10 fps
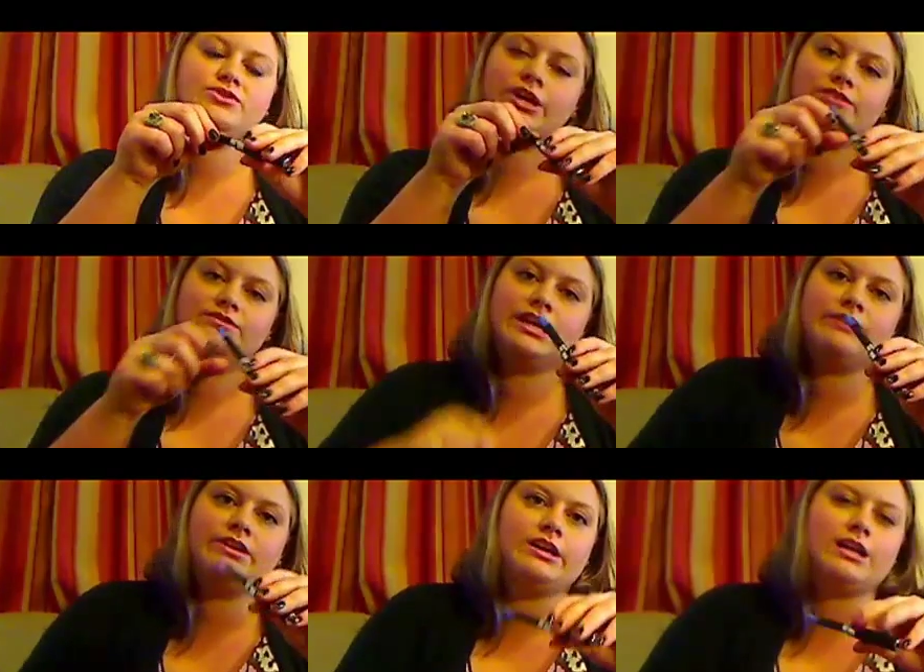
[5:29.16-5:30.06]
you have to give
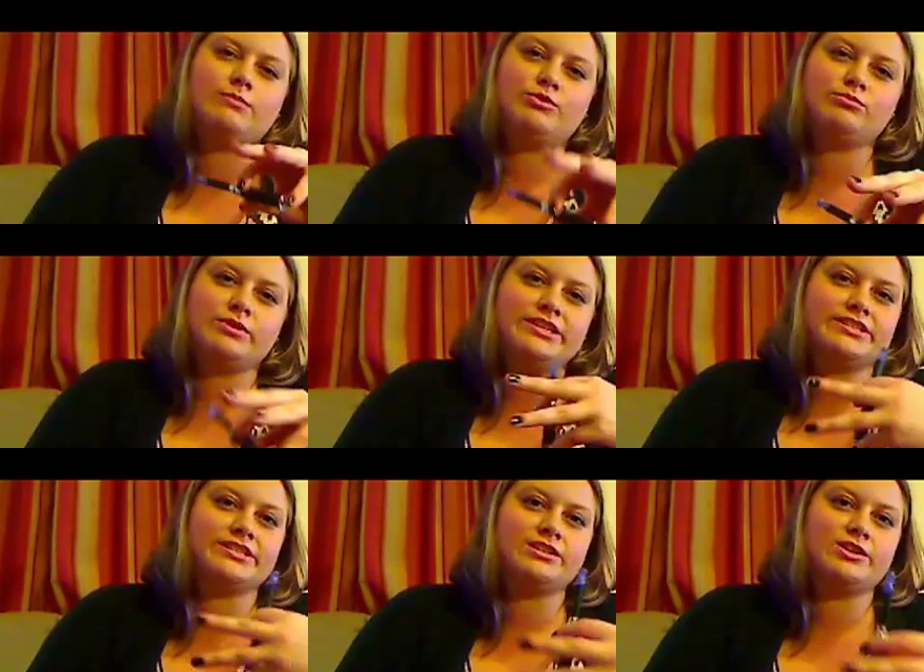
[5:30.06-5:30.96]
it a couple really
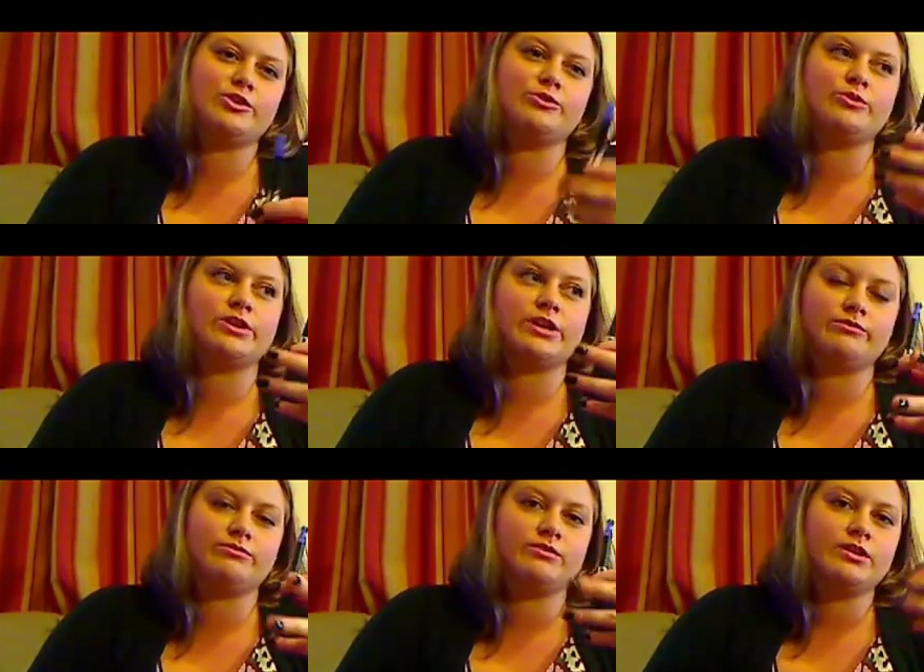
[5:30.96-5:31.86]
slow, kind
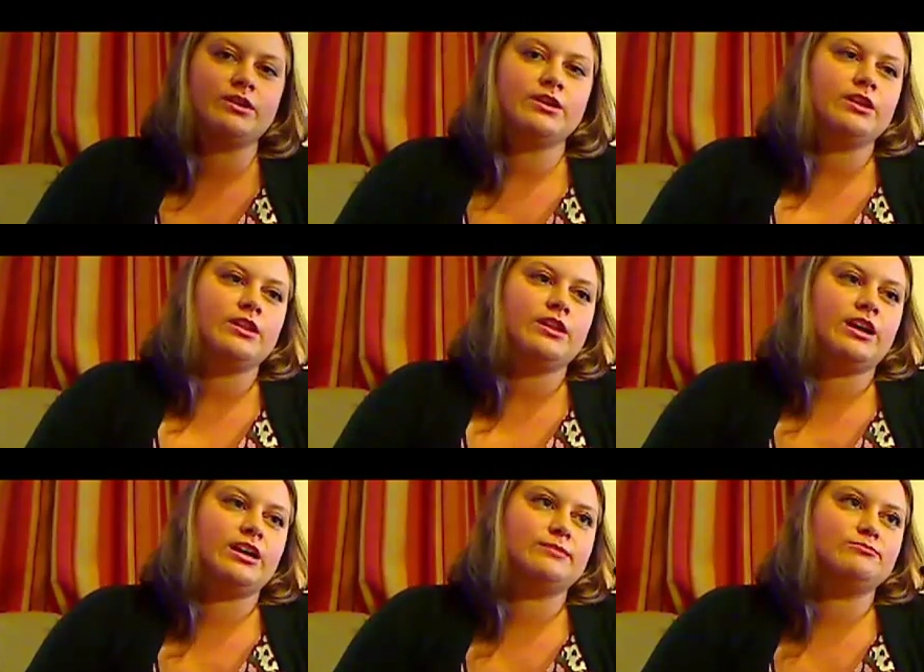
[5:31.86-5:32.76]

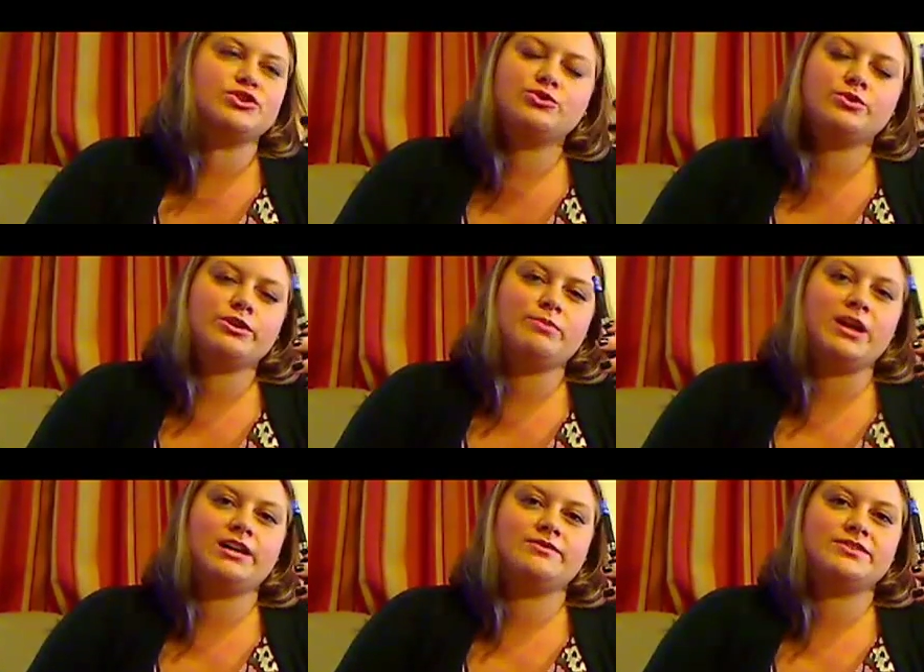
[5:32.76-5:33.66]
of shorter
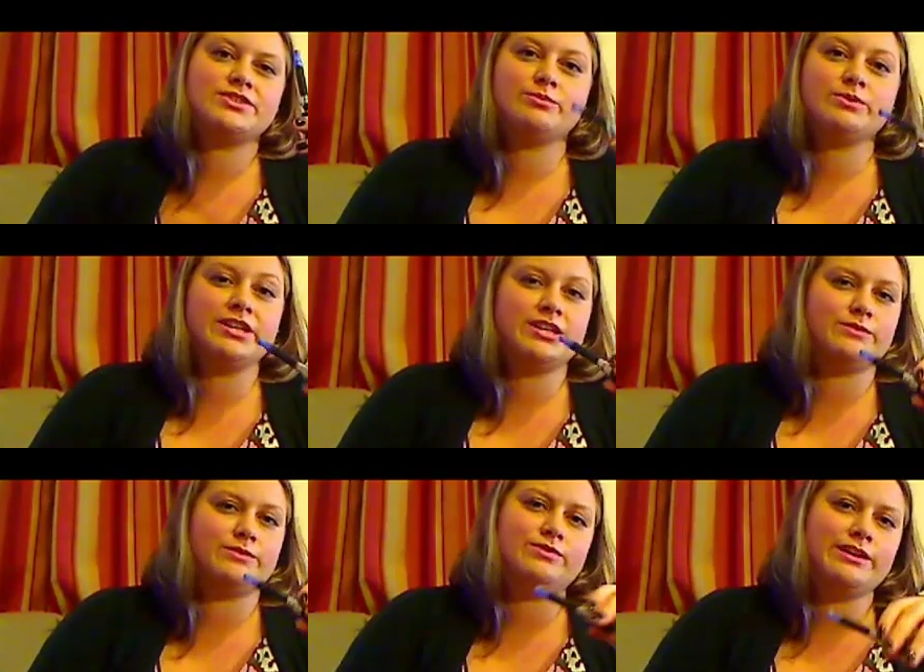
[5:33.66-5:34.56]
puffs to really get the
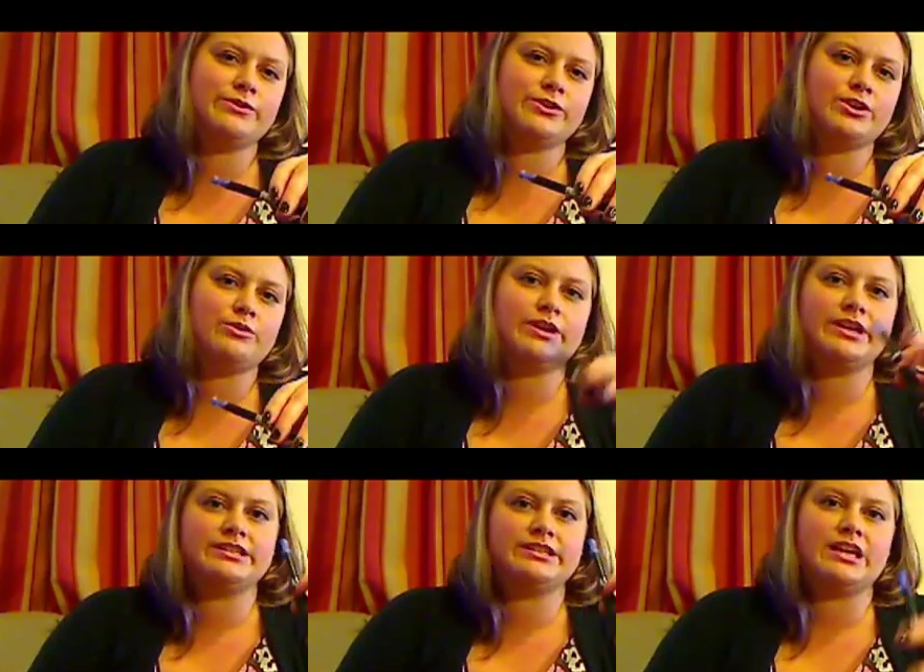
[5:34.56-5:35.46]
flavor
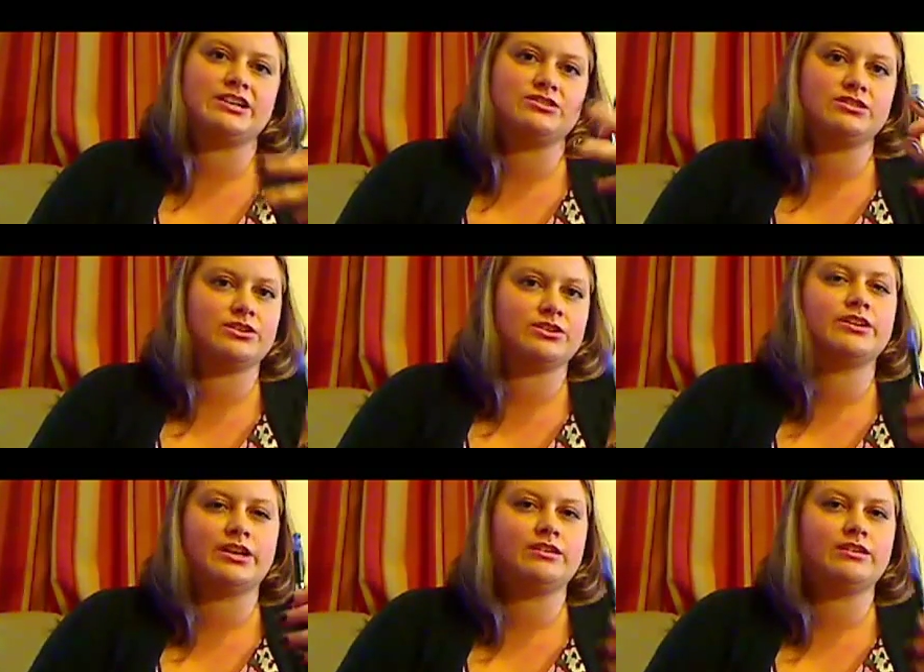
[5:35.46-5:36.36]
going, to actually start
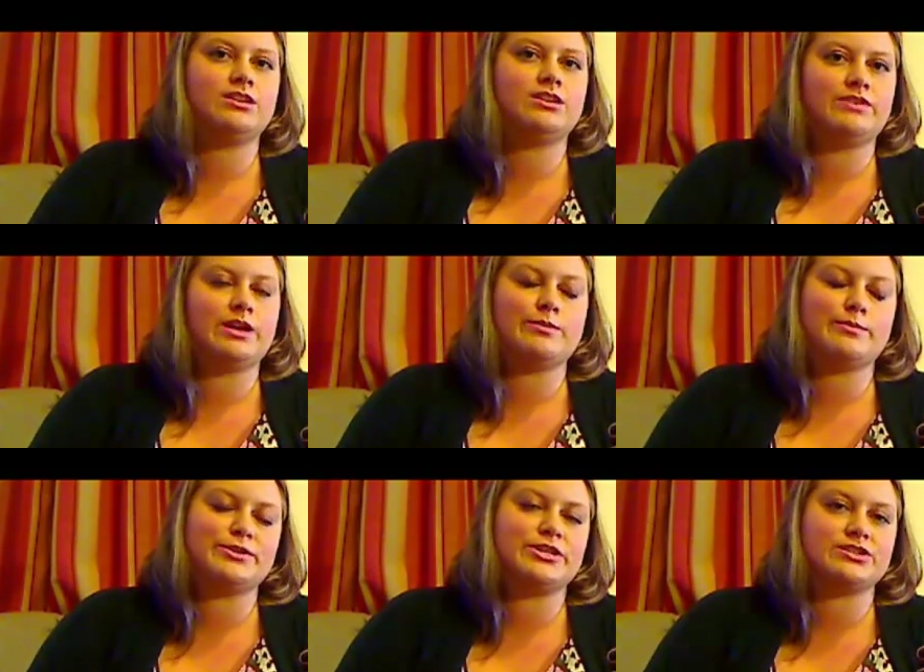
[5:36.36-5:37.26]
getting a lot of vapor
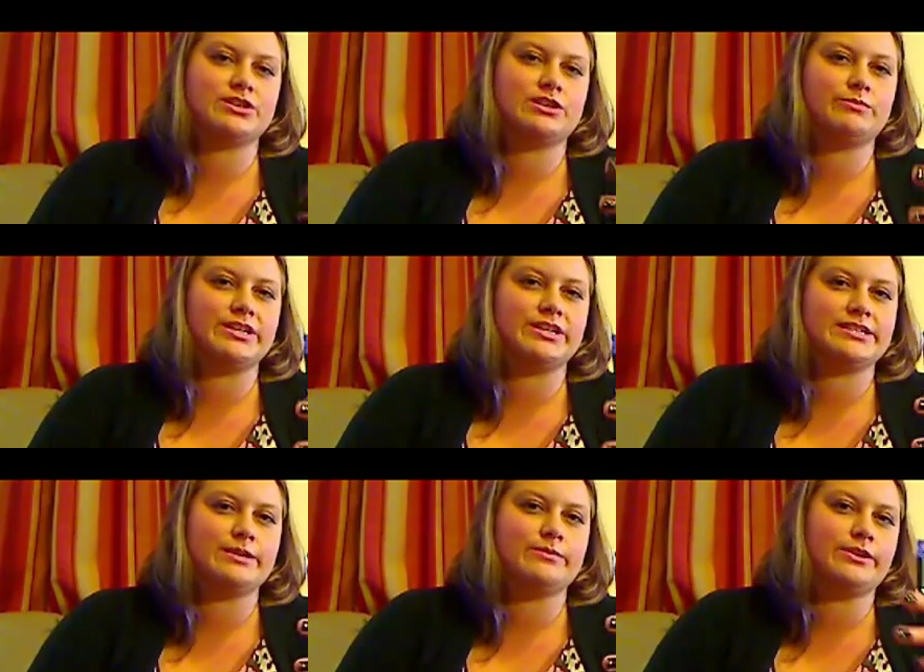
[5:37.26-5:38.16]
production and really
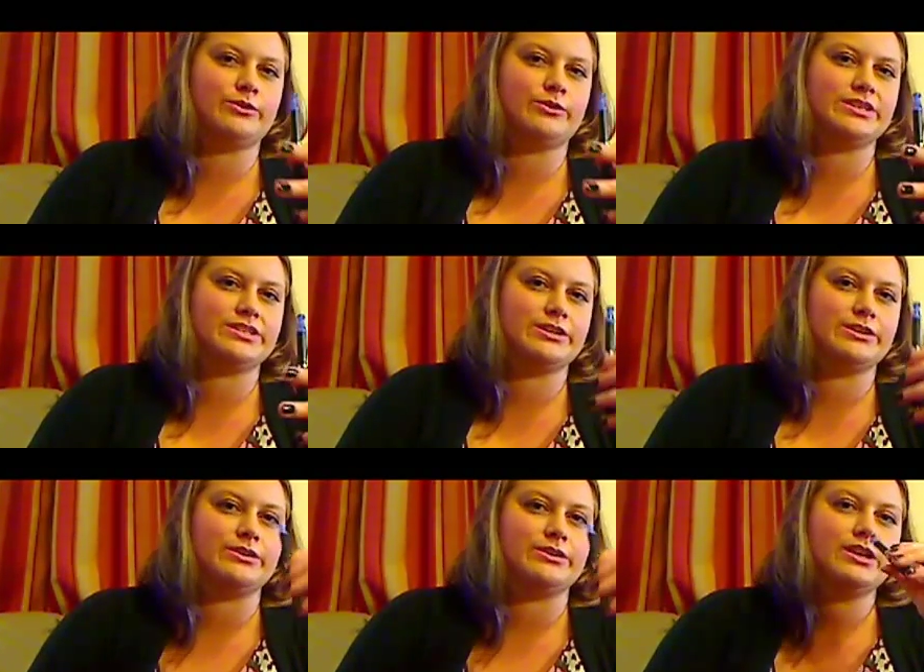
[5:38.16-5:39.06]
see what you're going
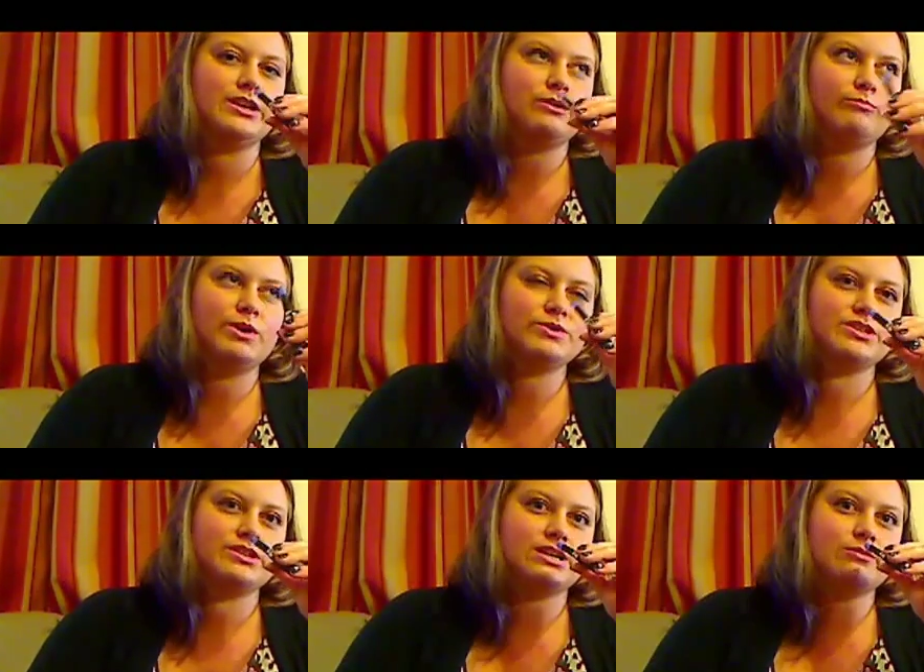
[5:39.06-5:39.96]
to most
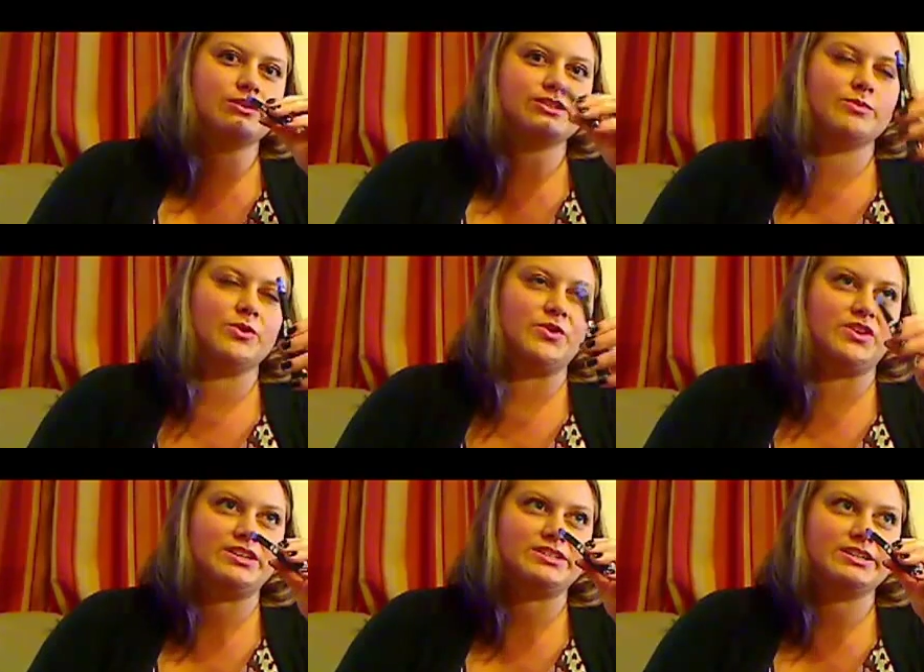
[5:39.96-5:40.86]
of the time that you're smoking
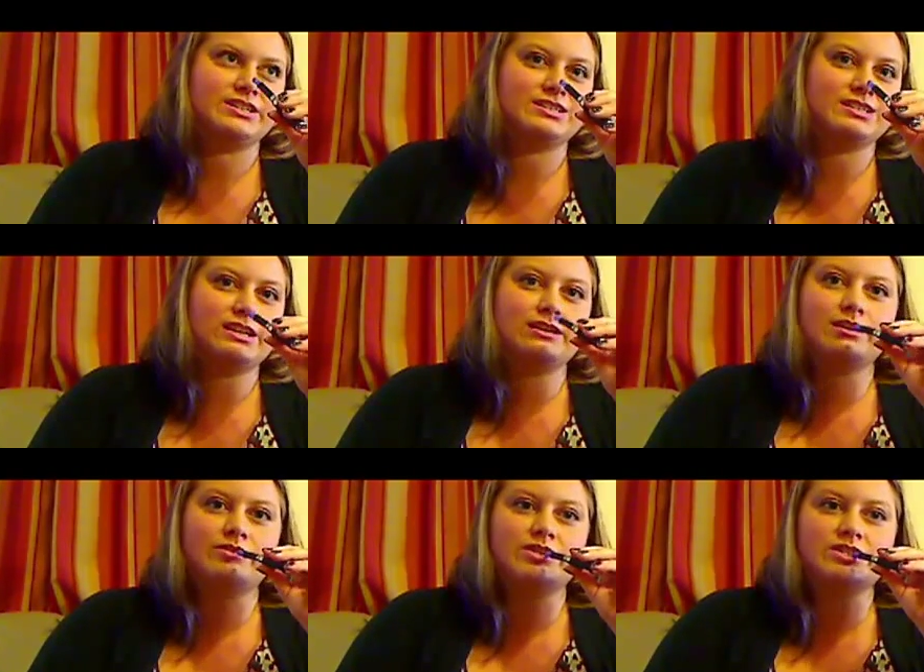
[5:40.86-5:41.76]
this. So you can see
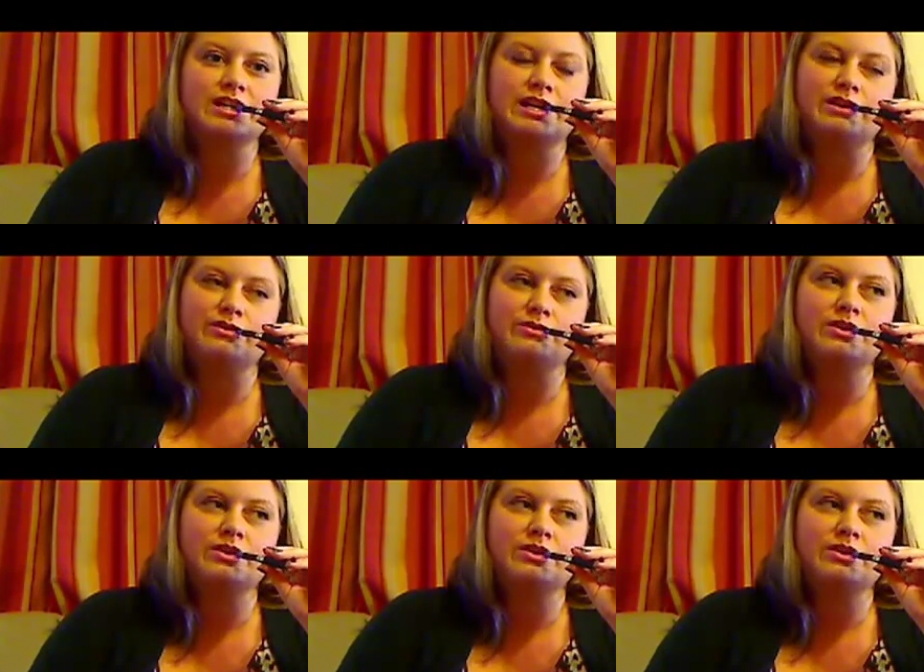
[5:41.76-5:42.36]
if you just kind of